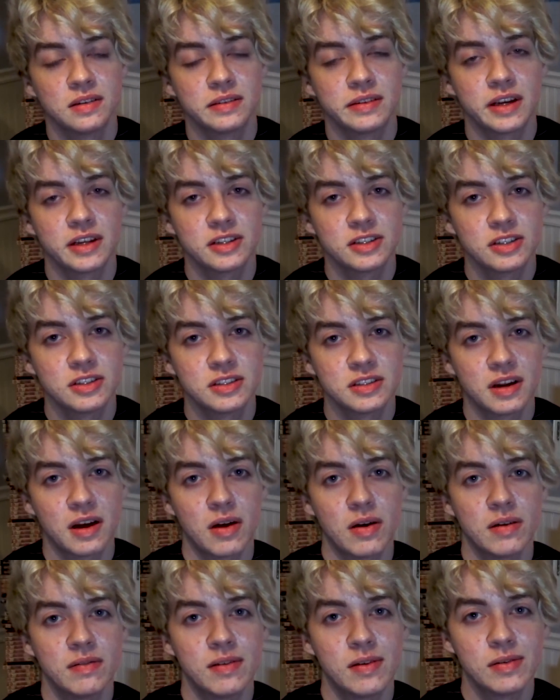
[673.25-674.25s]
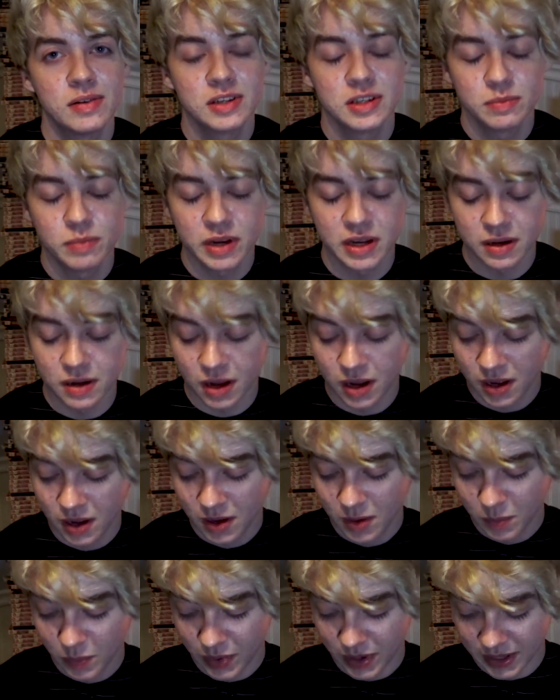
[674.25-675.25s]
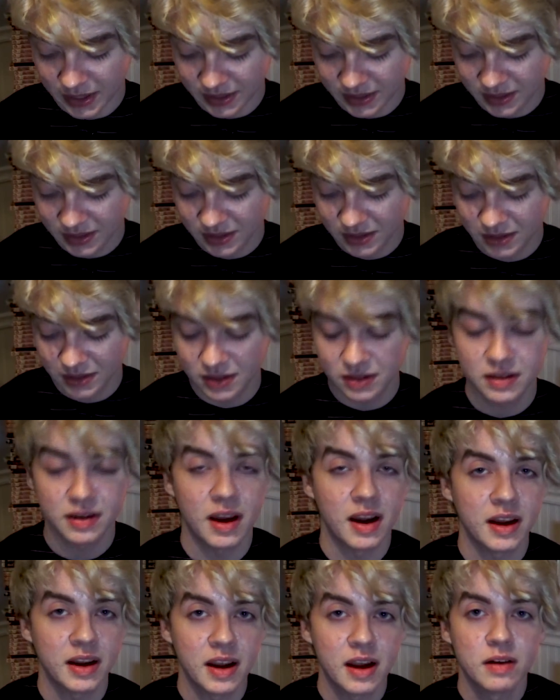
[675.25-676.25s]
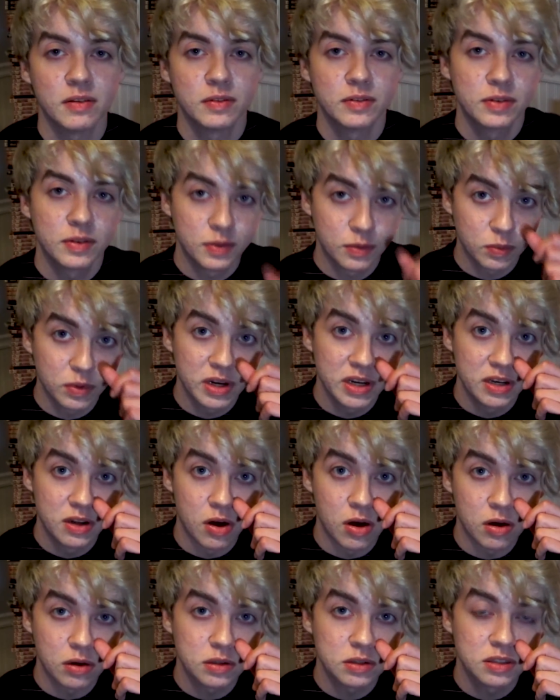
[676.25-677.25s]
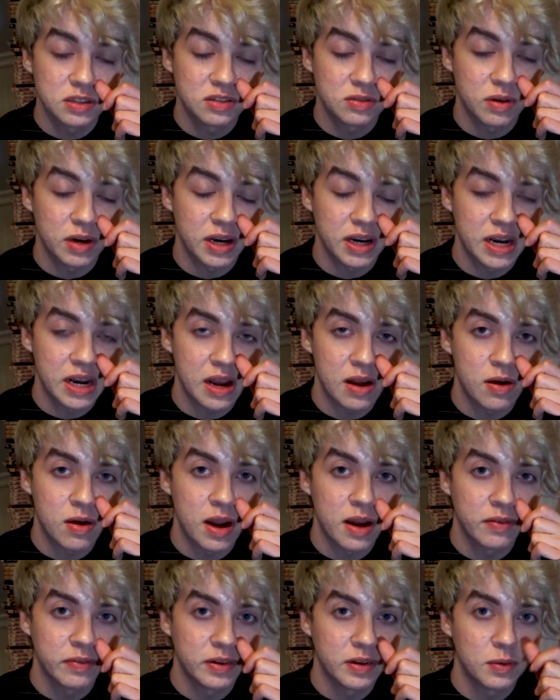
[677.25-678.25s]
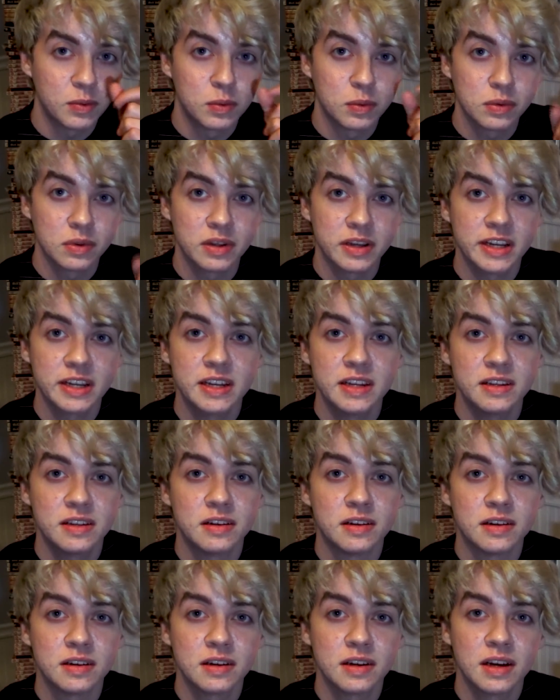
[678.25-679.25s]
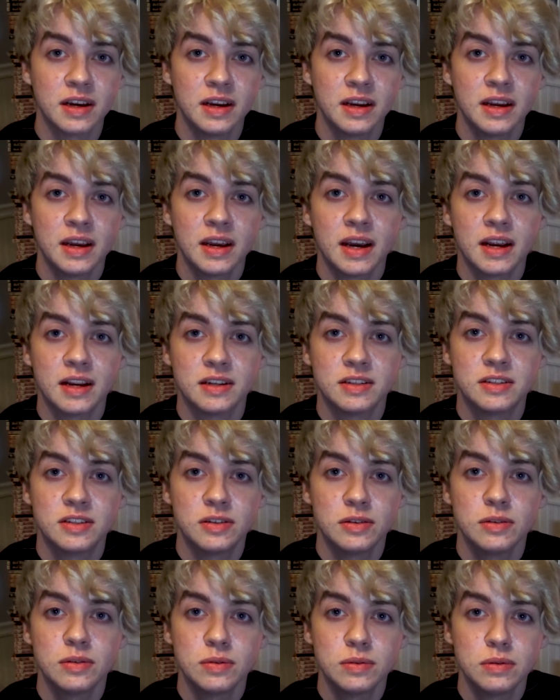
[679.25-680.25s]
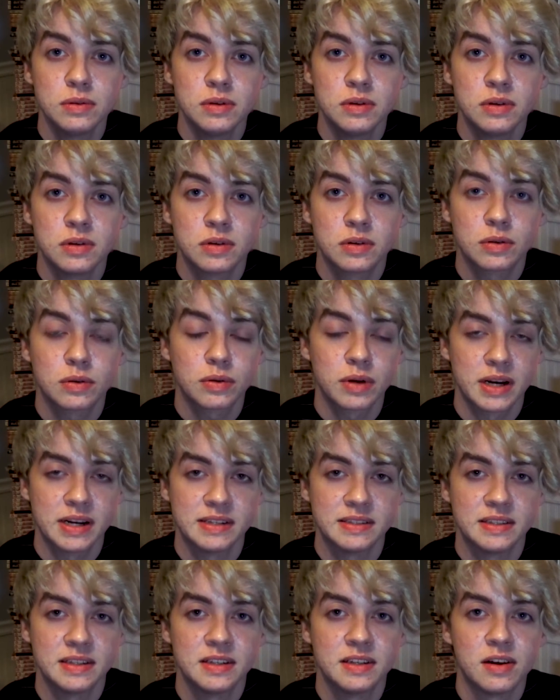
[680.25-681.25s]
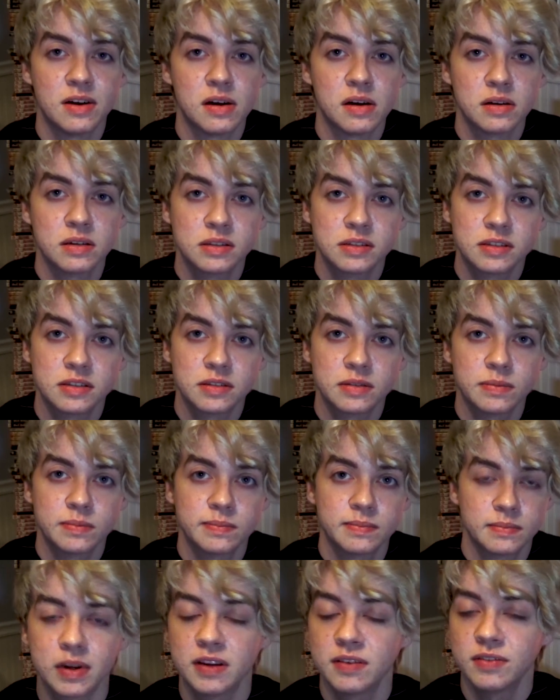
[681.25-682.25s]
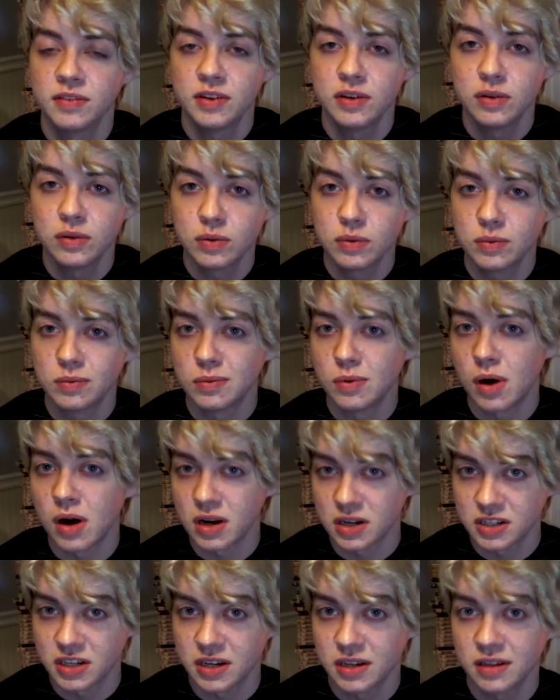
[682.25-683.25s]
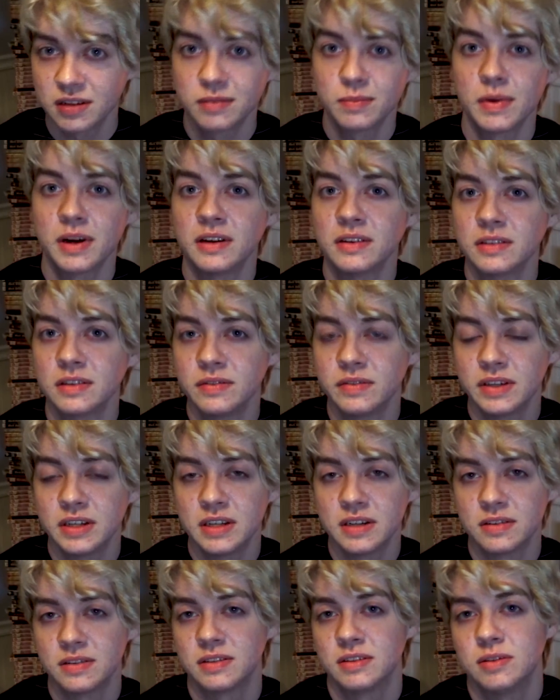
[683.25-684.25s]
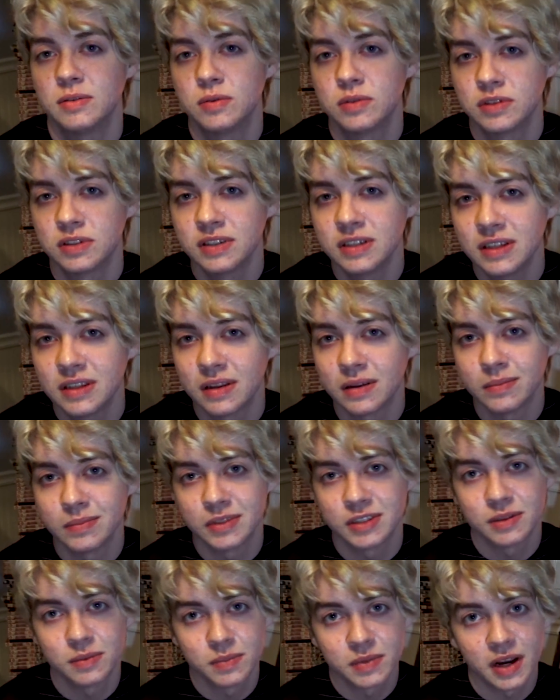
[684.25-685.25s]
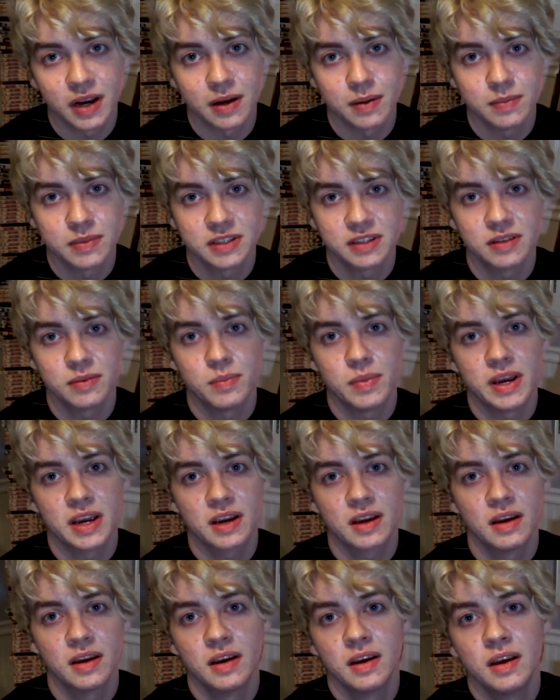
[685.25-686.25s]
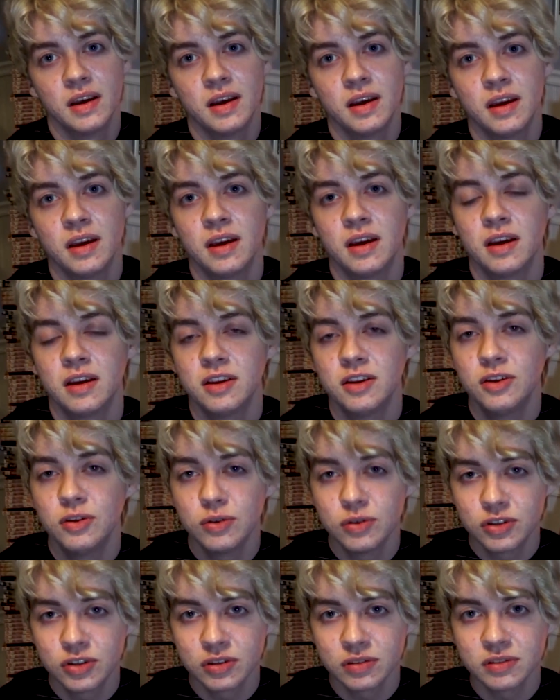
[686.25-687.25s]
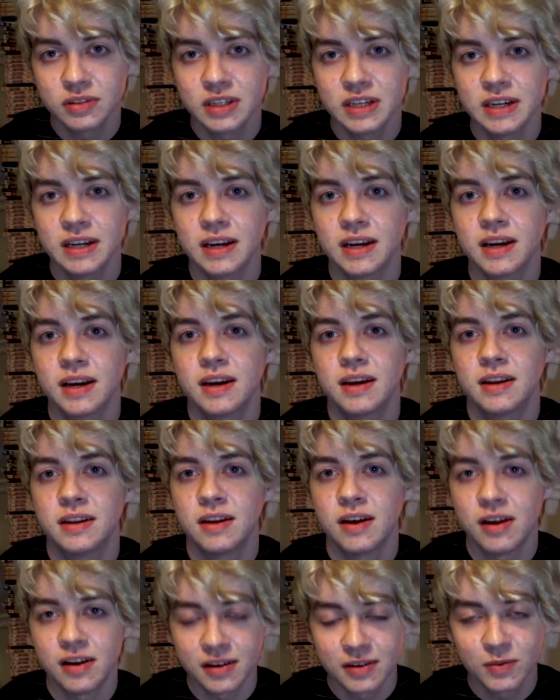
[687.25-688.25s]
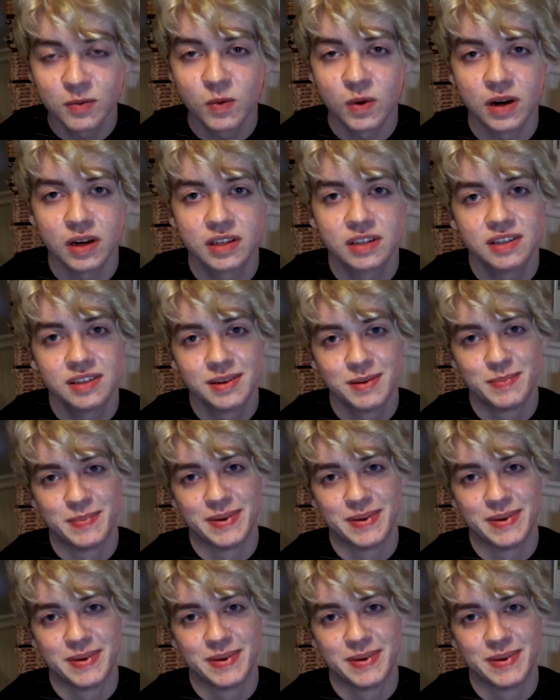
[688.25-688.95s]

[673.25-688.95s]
That's just how I've always been. But I have three dogs right now. I have an old lady dog and two crazy dogs. If you watch any of my other videos, you will see them sometimes. They make usually an unwanted